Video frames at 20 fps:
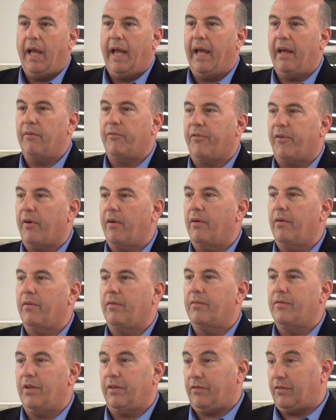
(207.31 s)
And
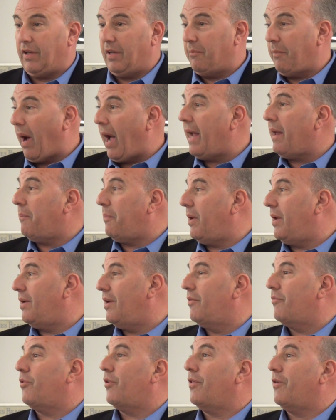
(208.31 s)
for this, in my
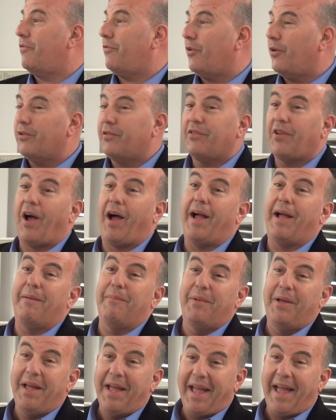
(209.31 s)
opinion, for the first
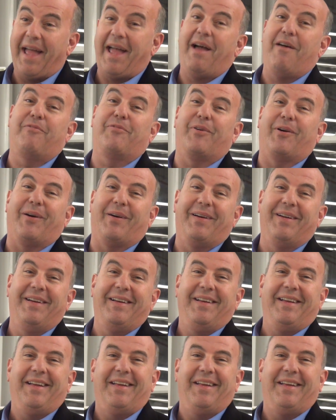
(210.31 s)
time ever,